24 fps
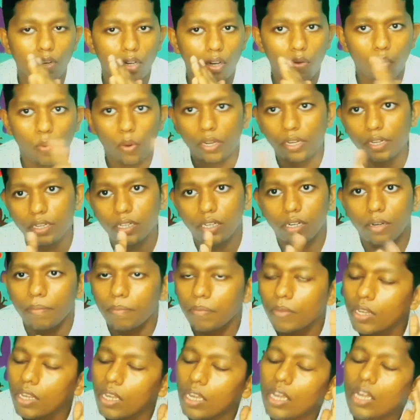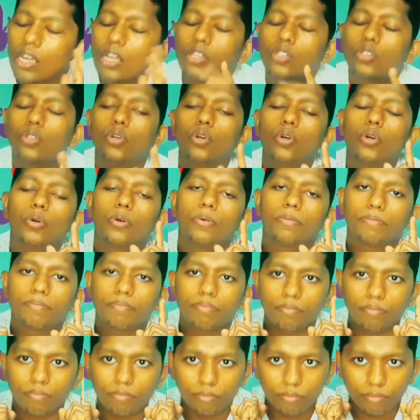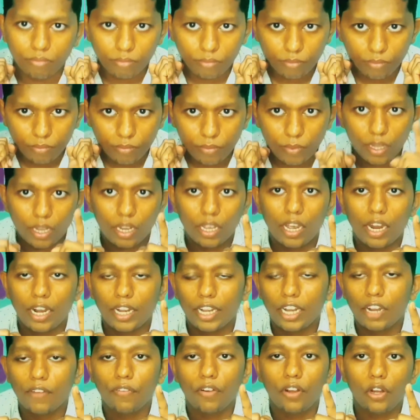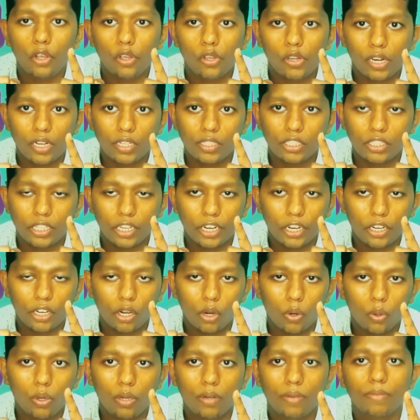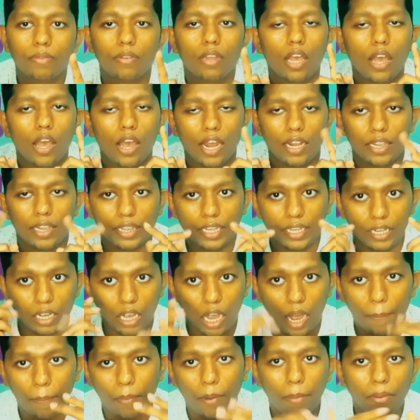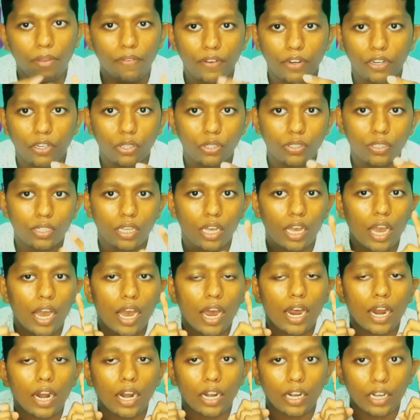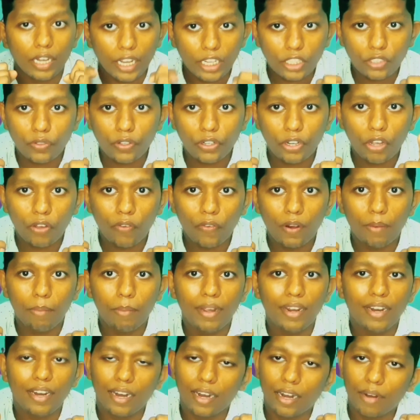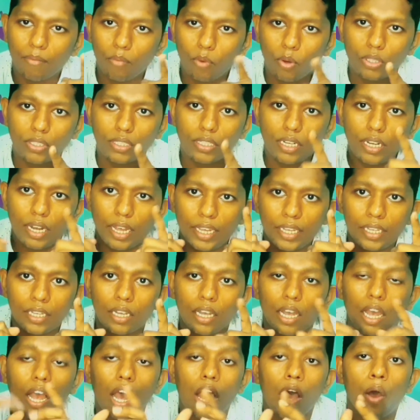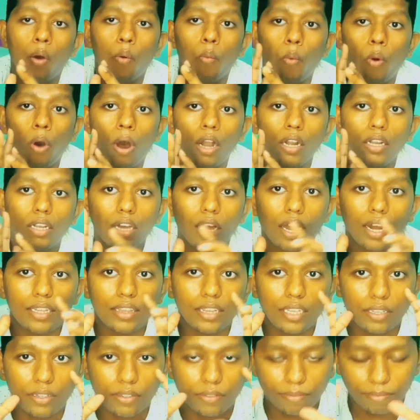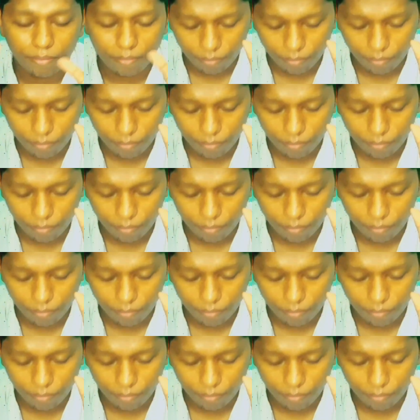the 1 year. So definitely you can check it out, the upcoming videos. Next video will be mostly like what are the